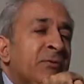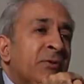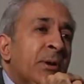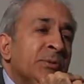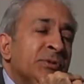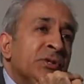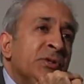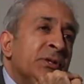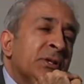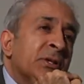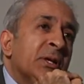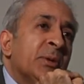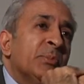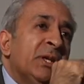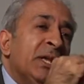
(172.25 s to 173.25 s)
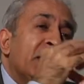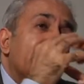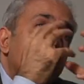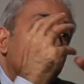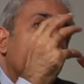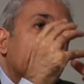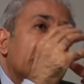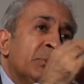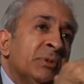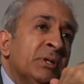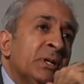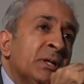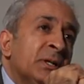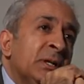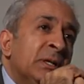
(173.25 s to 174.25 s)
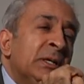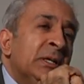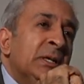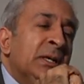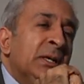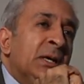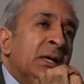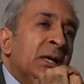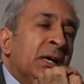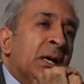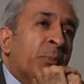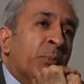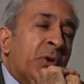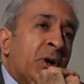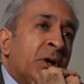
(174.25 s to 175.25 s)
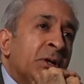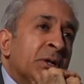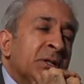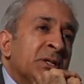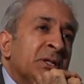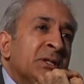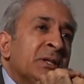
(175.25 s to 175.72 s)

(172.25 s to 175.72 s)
pharmaceutical company had developed a product